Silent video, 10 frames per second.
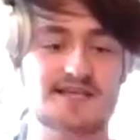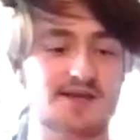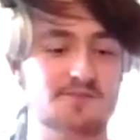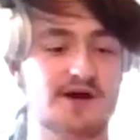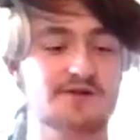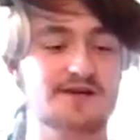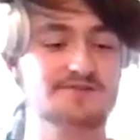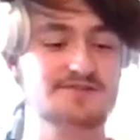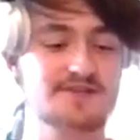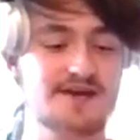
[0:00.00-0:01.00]
linking oh.
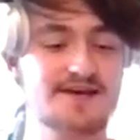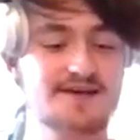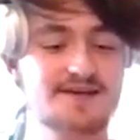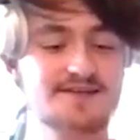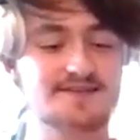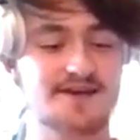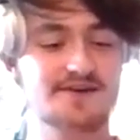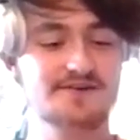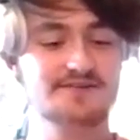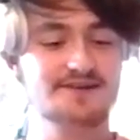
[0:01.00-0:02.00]
polos.
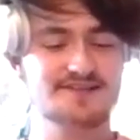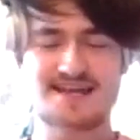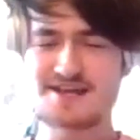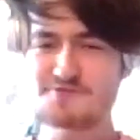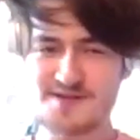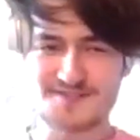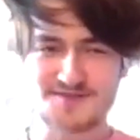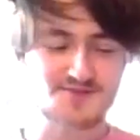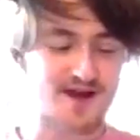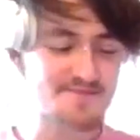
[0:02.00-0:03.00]
So has anyone been
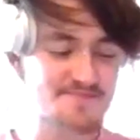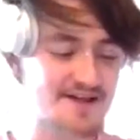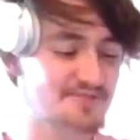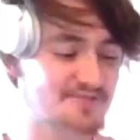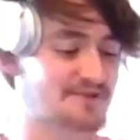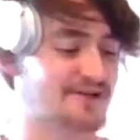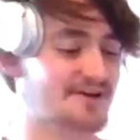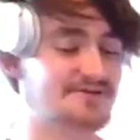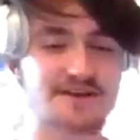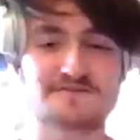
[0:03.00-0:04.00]
subscribed that long? Probably
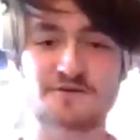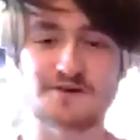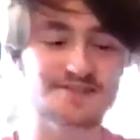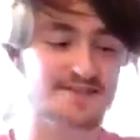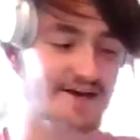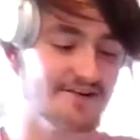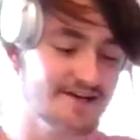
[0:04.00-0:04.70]
not. It was like four years ago.